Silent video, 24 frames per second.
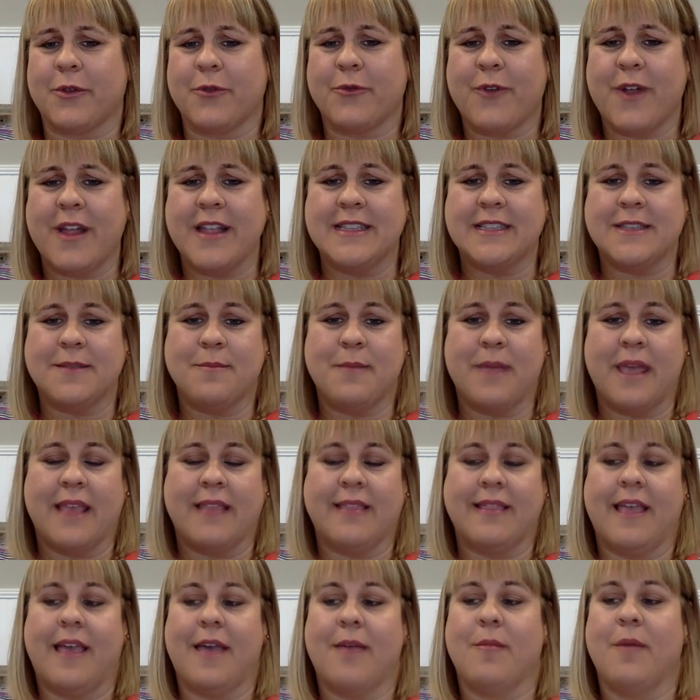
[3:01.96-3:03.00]
with friends and make
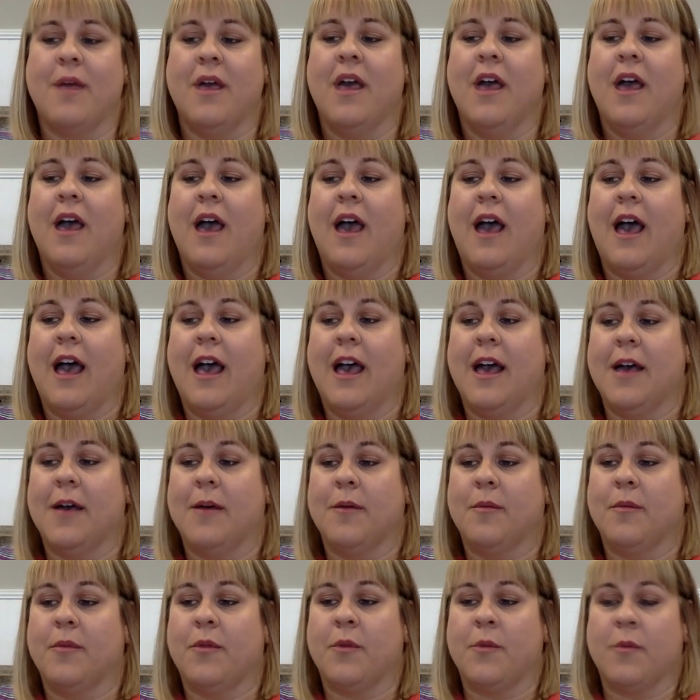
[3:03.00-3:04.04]
them.
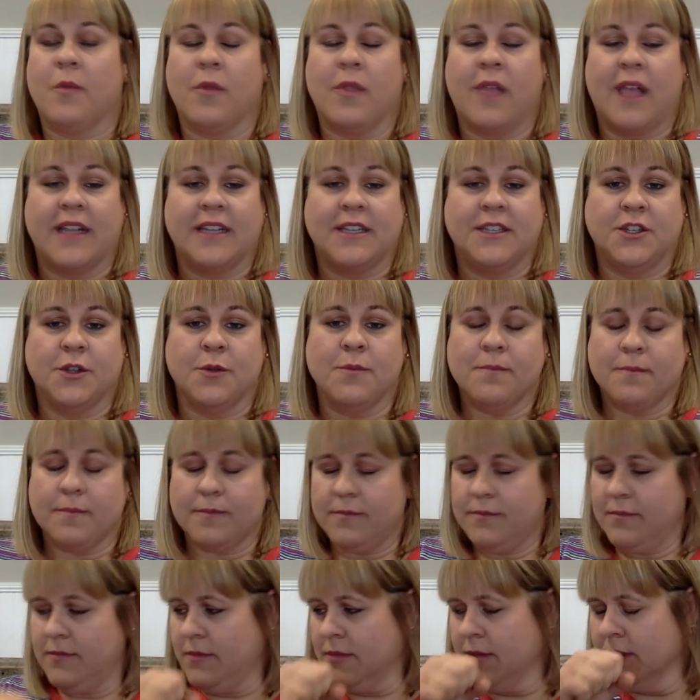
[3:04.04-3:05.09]
They like to do
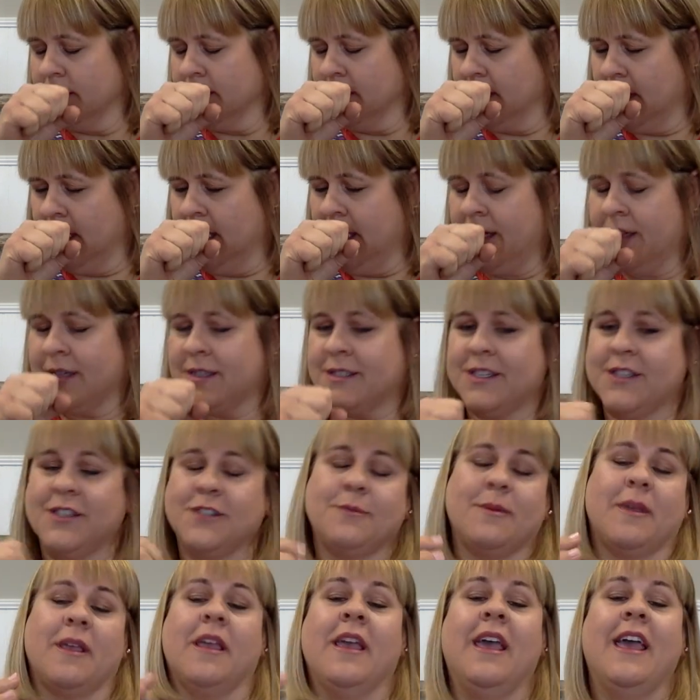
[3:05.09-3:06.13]
excuse
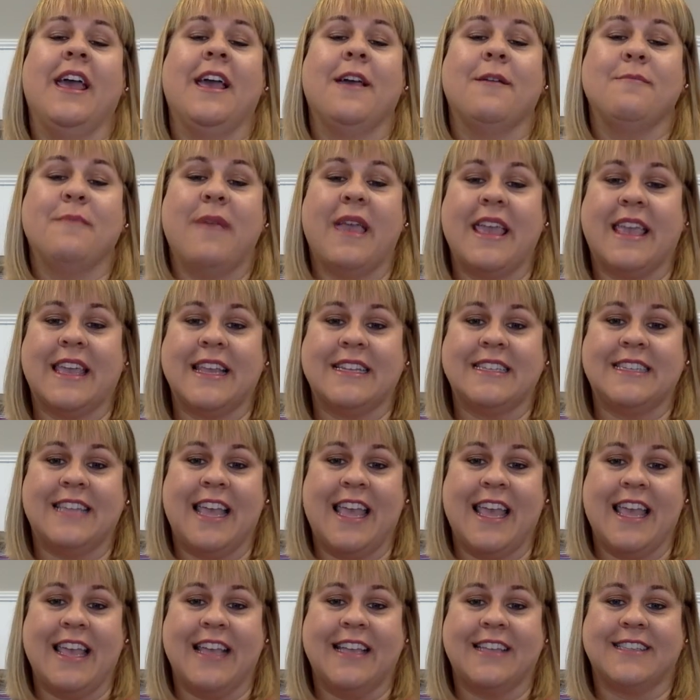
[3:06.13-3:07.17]
me, make and
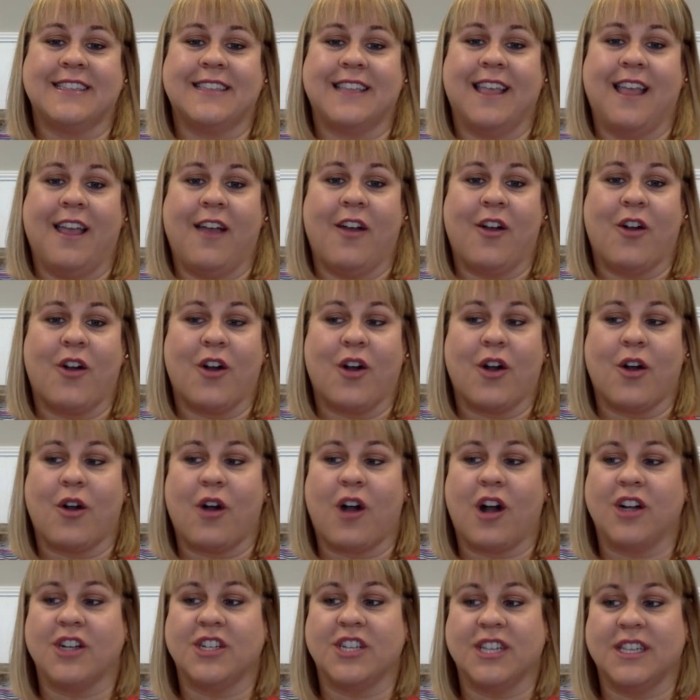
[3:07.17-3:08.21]
takes, or
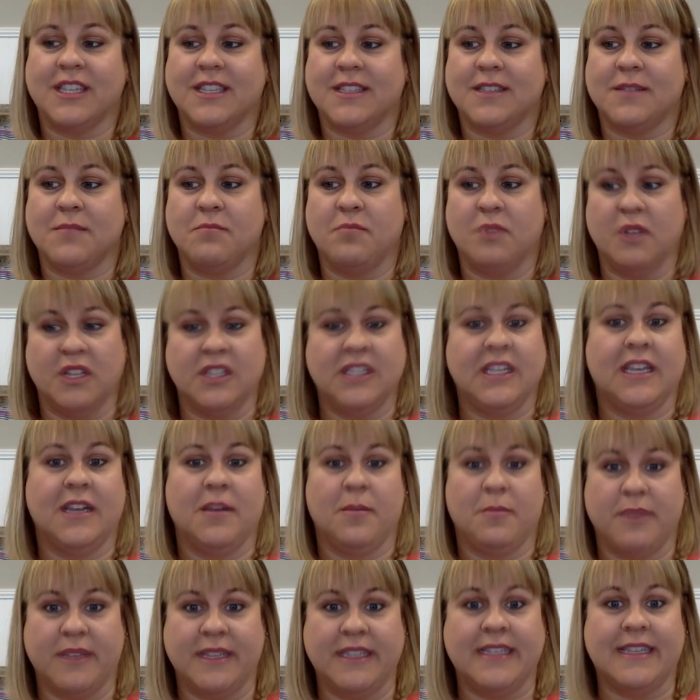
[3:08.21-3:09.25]
are just building a
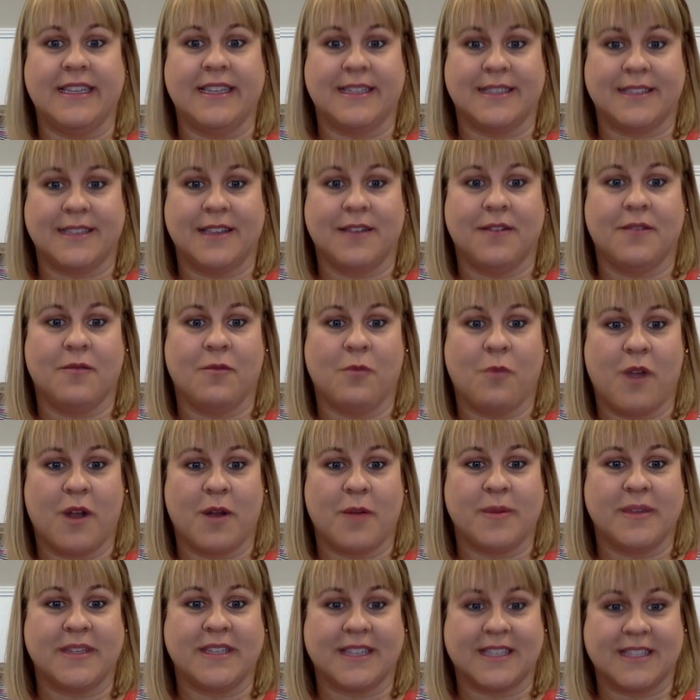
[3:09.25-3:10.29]
business and want to
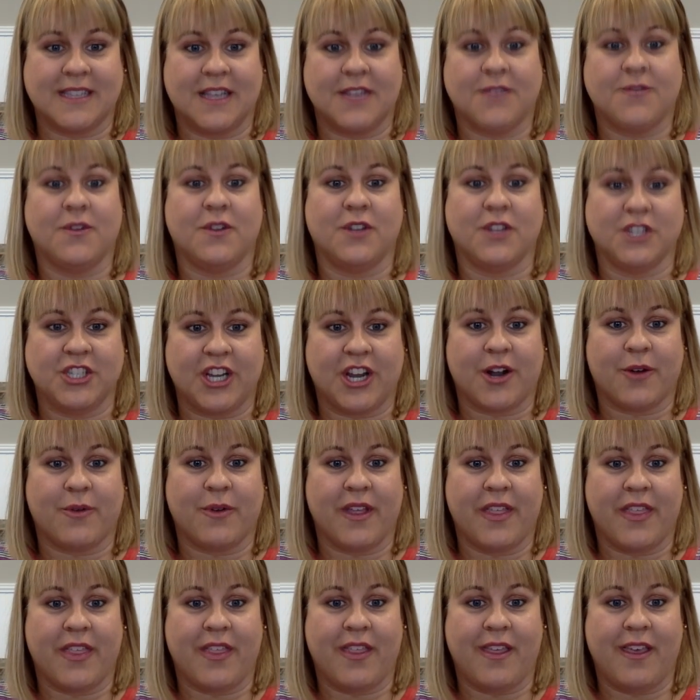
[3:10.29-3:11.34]
be successful and share it
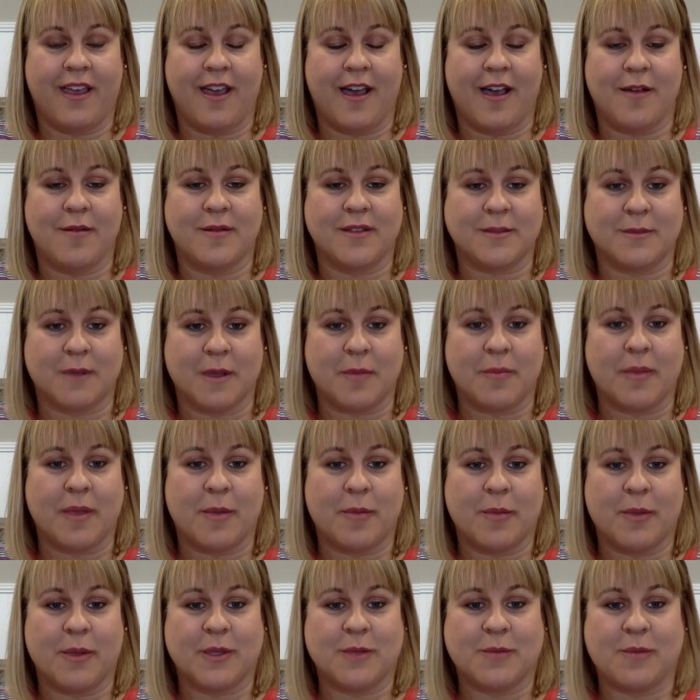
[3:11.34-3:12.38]
with as many
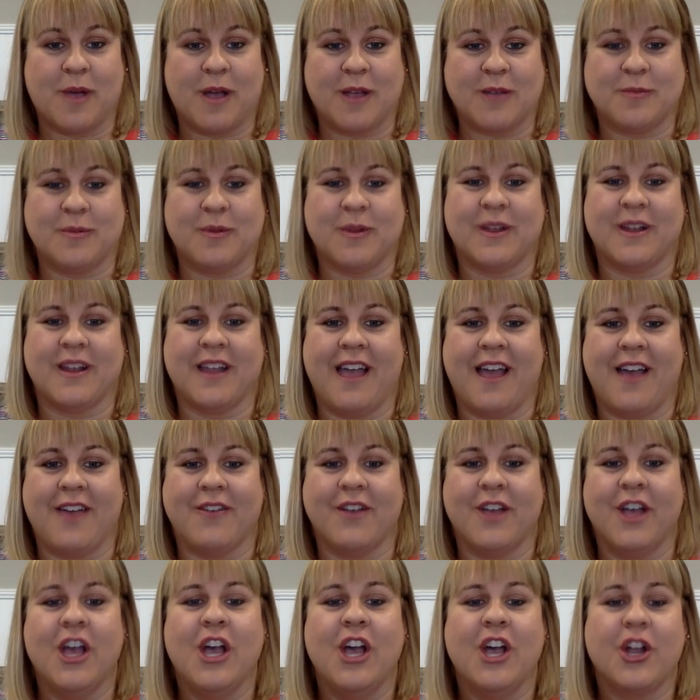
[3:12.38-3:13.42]
people as possible and have
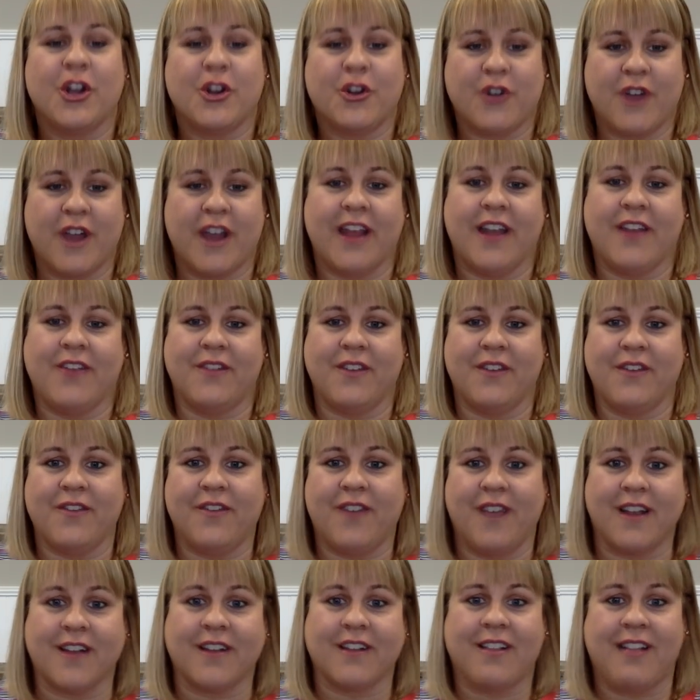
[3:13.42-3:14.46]
creative and
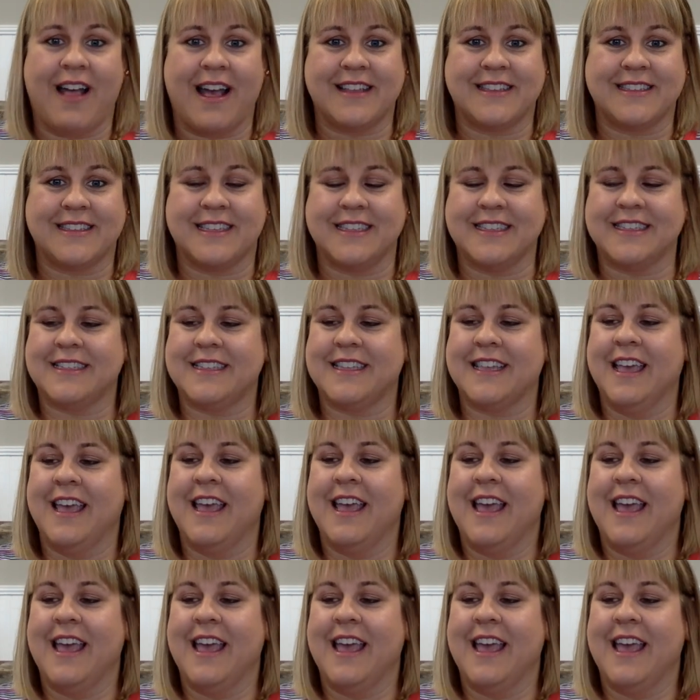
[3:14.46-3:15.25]
fun classes.